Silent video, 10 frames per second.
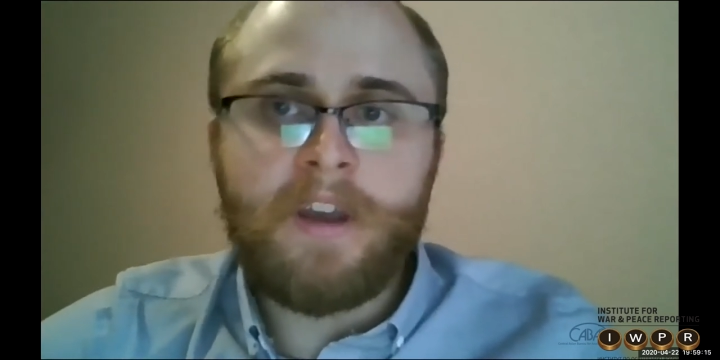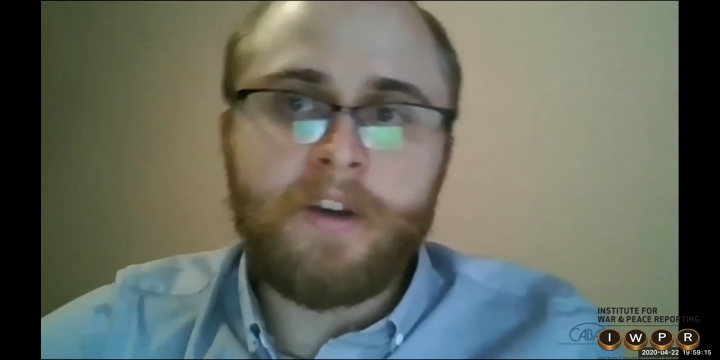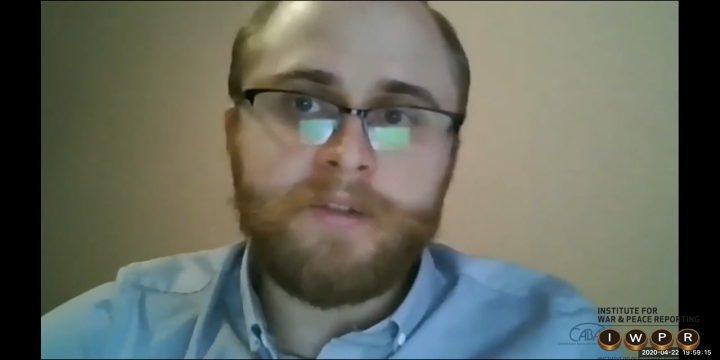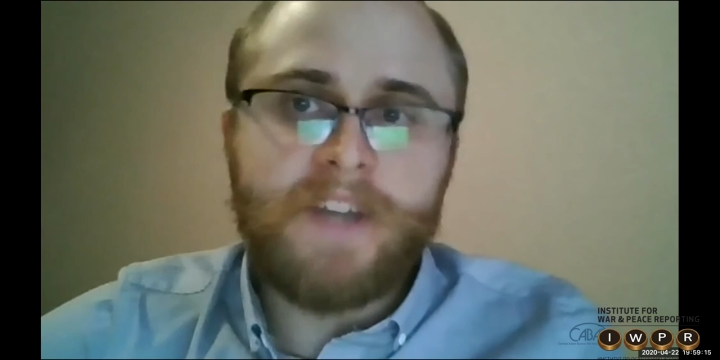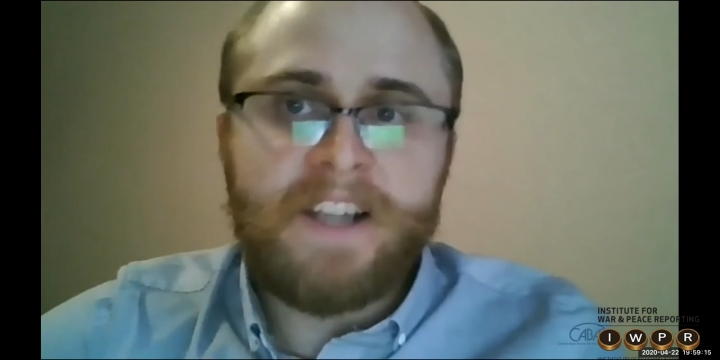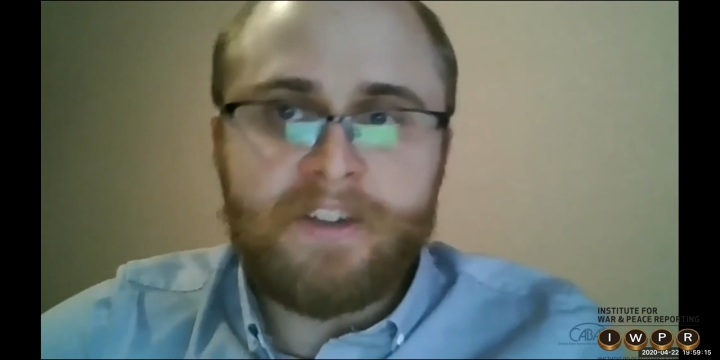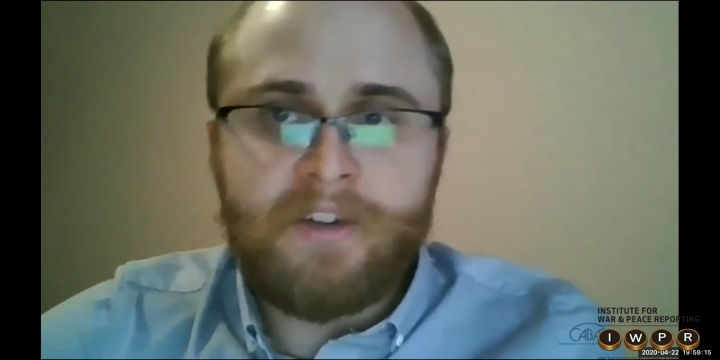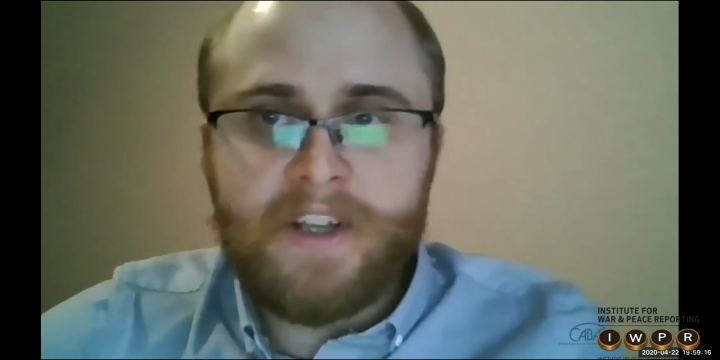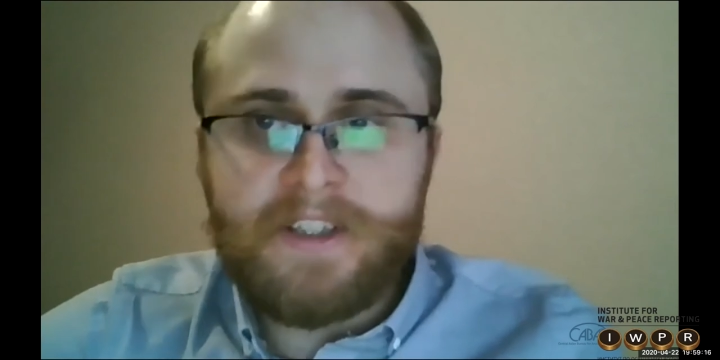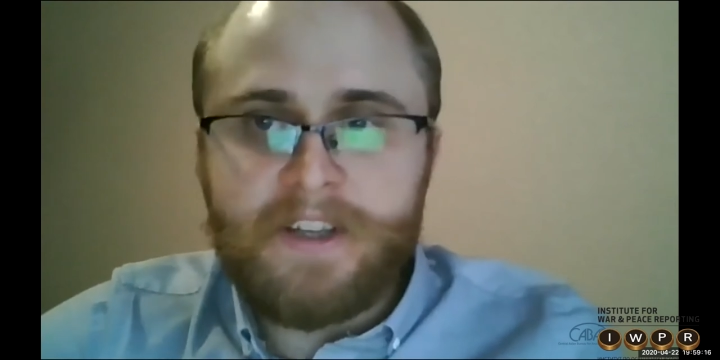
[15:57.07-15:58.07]
a good
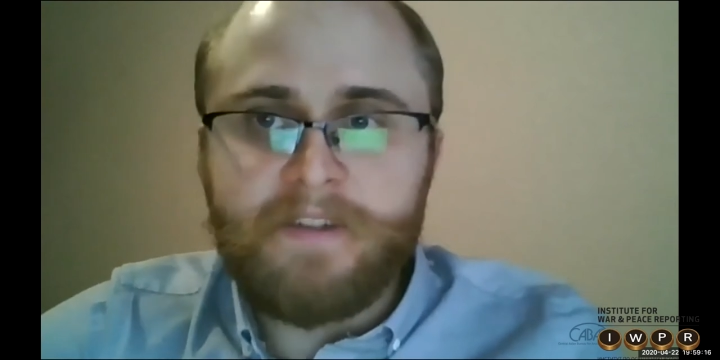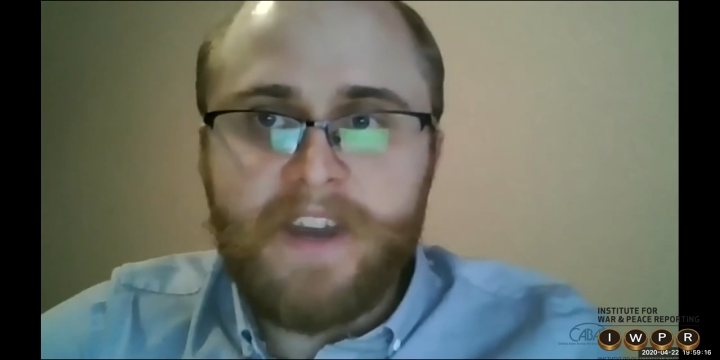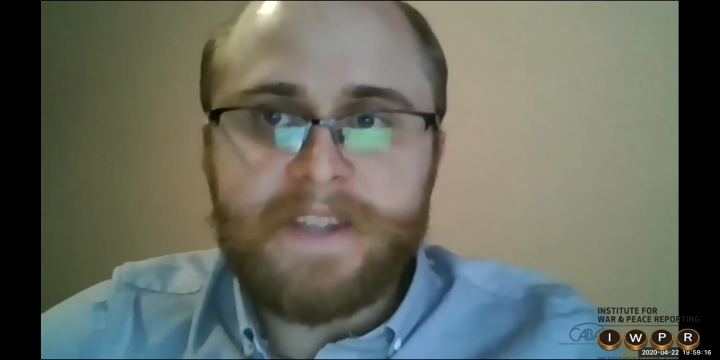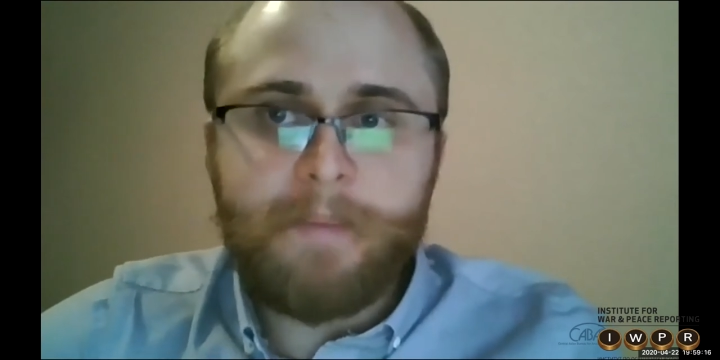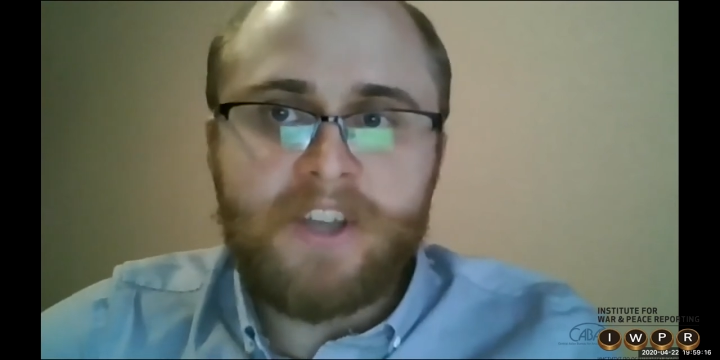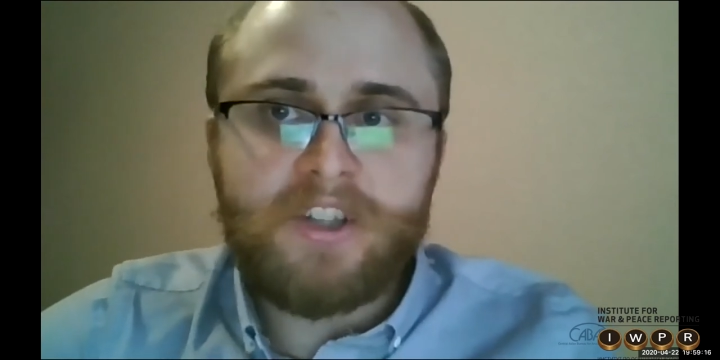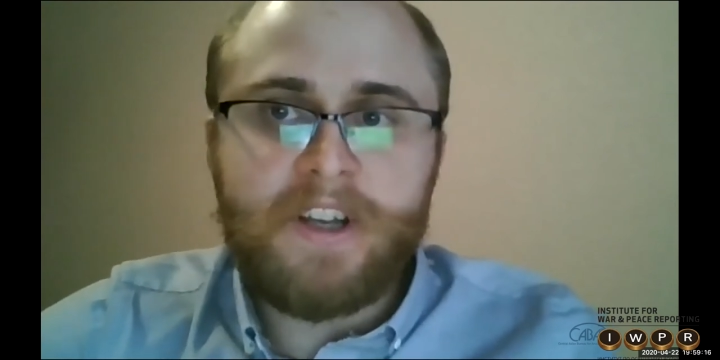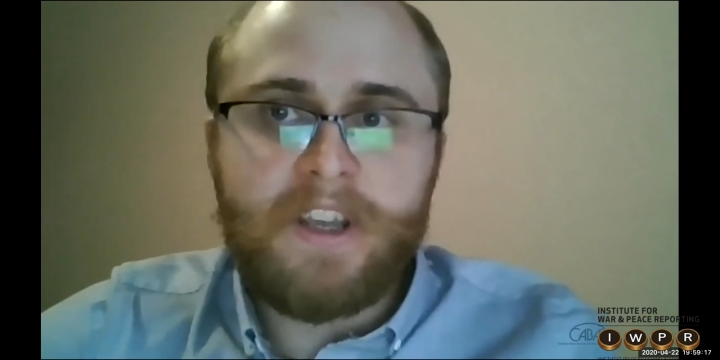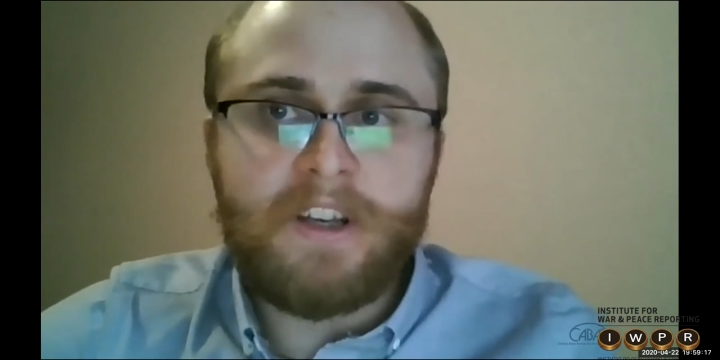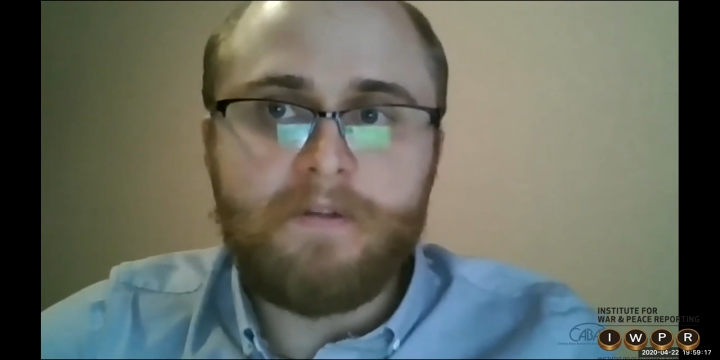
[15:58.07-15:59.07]
alternative,
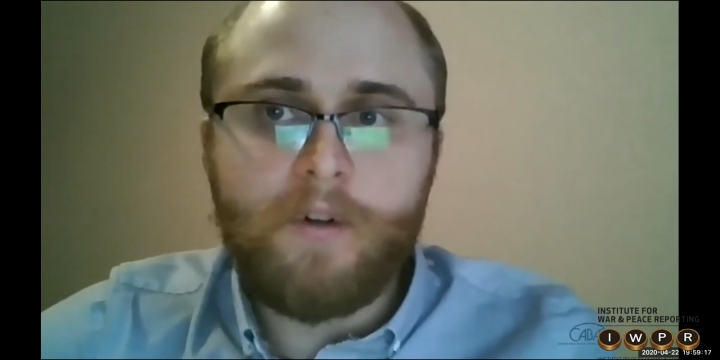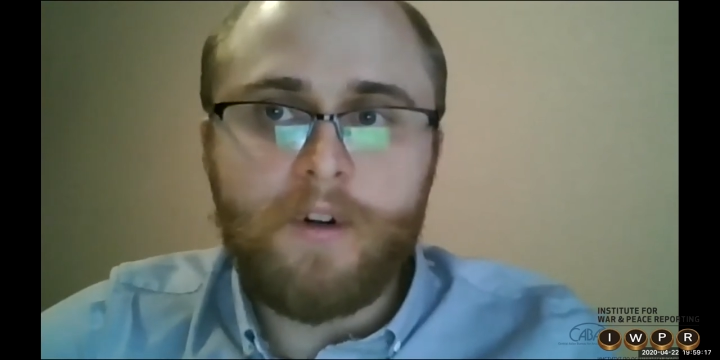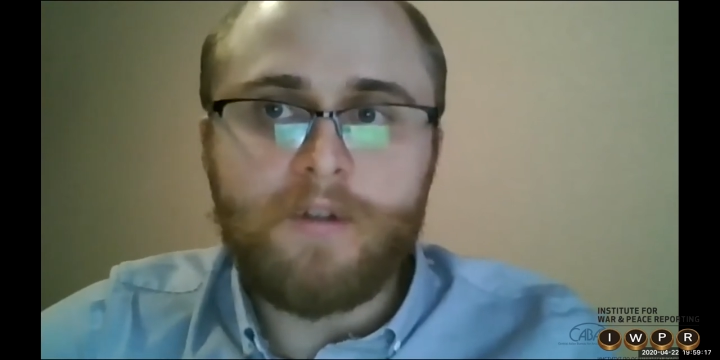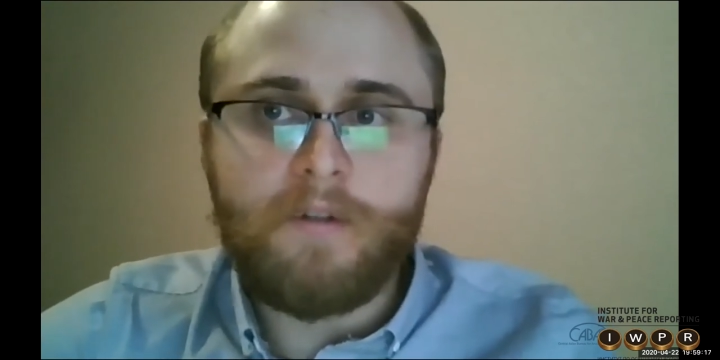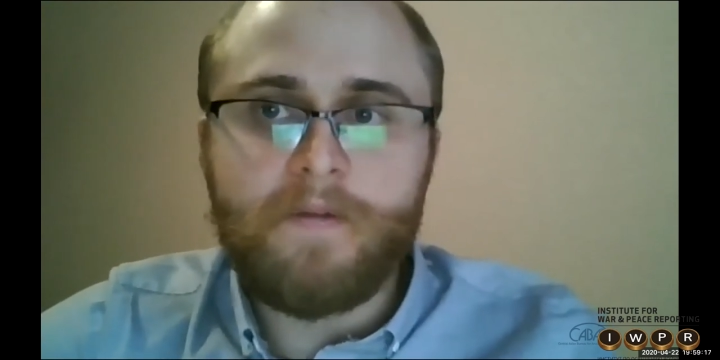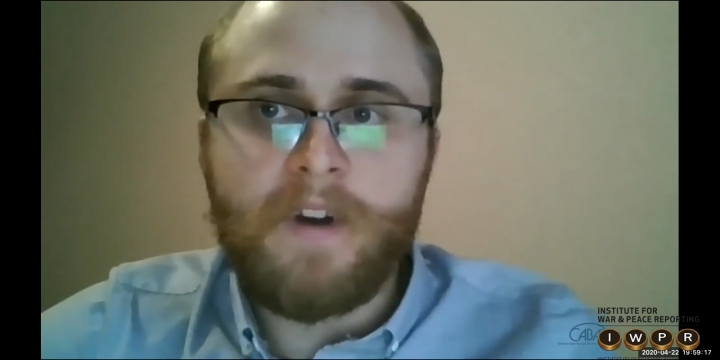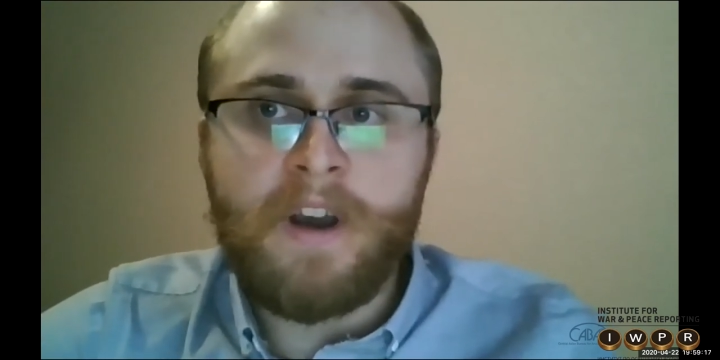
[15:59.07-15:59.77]
especially in the front of